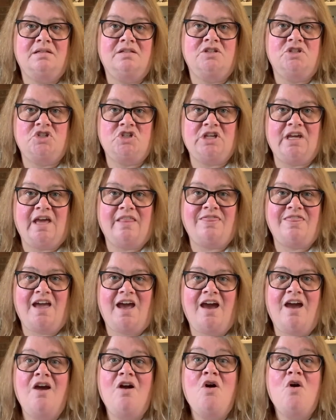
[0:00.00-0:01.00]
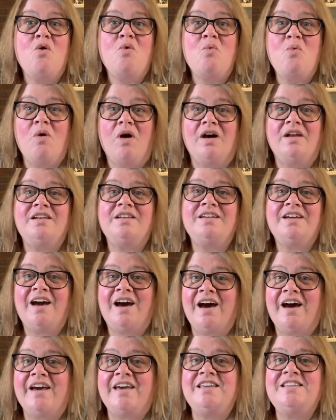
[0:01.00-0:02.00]
Did you get that? One
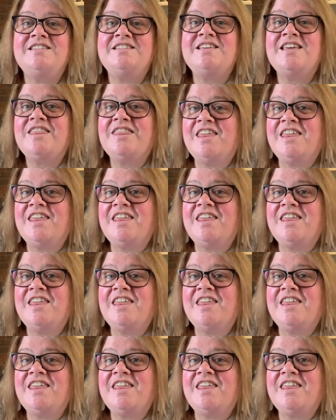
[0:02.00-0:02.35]
kind